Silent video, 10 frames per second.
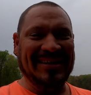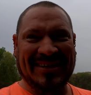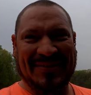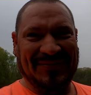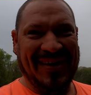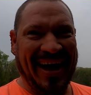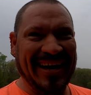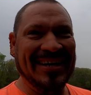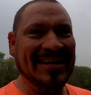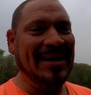I need that.
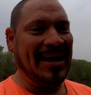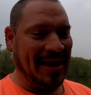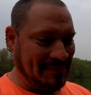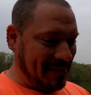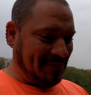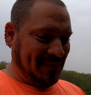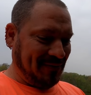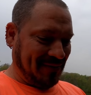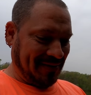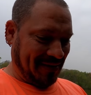Sit down. I'm not
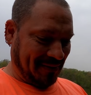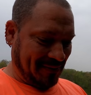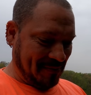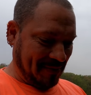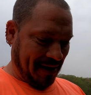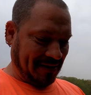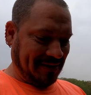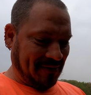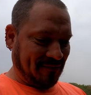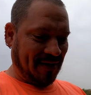moving right now, but I
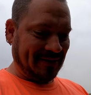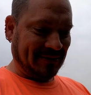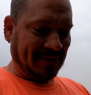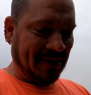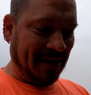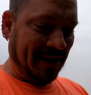need that uh-huh. visor.